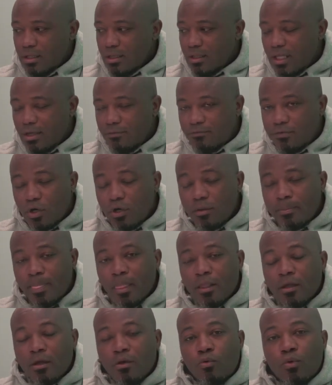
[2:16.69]
Therefore,
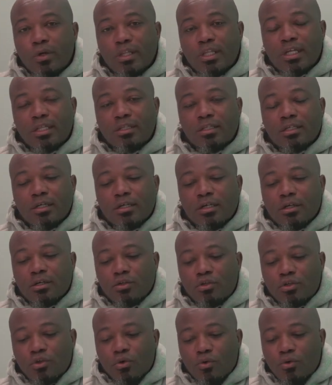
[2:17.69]
we need
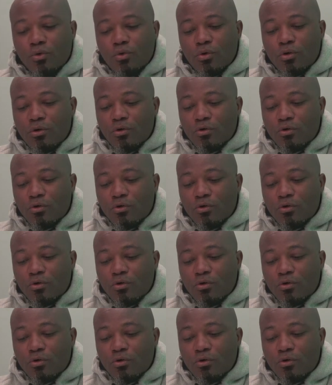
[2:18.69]
to